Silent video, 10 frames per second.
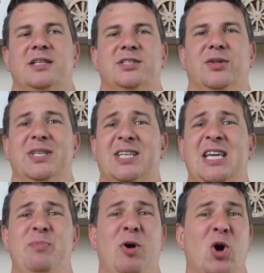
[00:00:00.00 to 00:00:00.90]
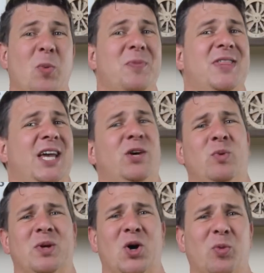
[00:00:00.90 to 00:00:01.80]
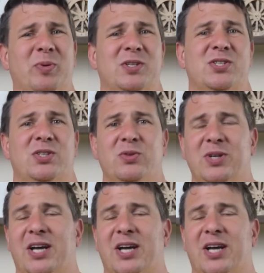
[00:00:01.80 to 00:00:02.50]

So let's keep hope that it will open soon.